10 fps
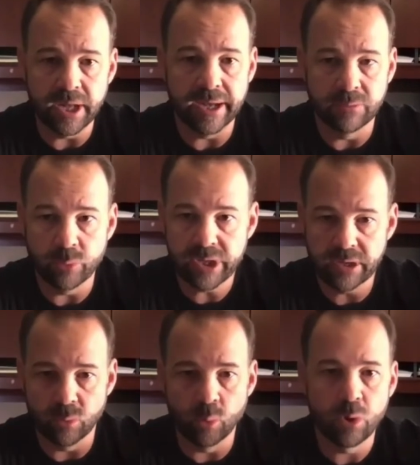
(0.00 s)
and we
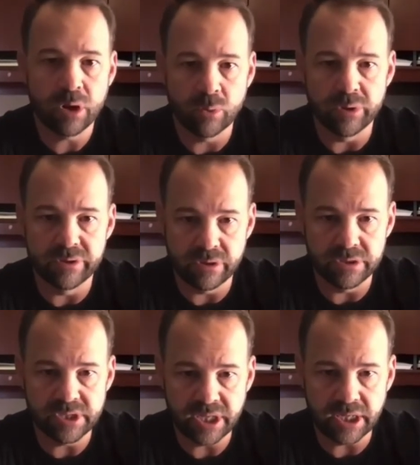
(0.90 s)
can work with your
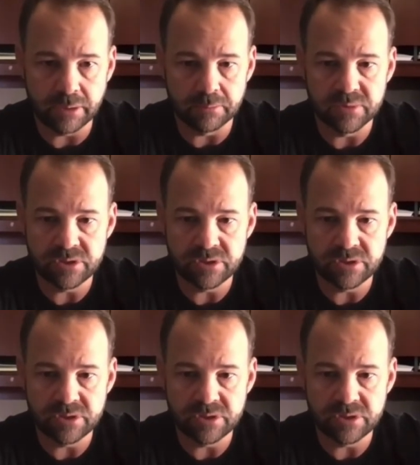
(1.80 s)
team